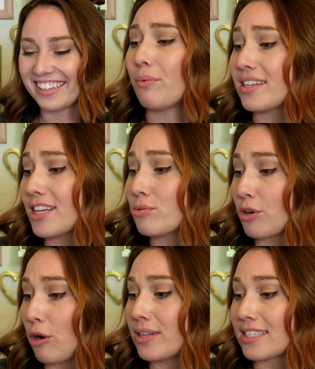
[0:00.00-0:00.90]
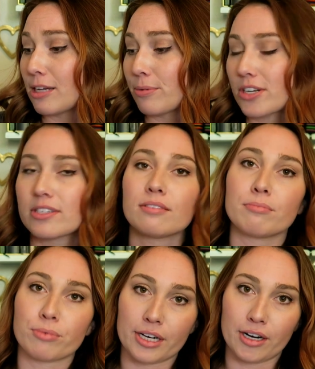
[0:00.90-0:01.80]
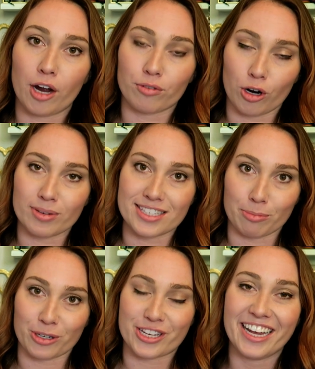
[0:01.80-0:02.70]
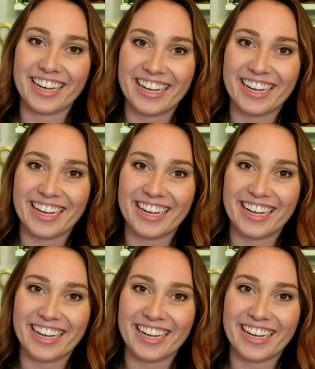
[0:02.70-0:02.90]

Now, when it says robe and slippers, bring a robe and slippers.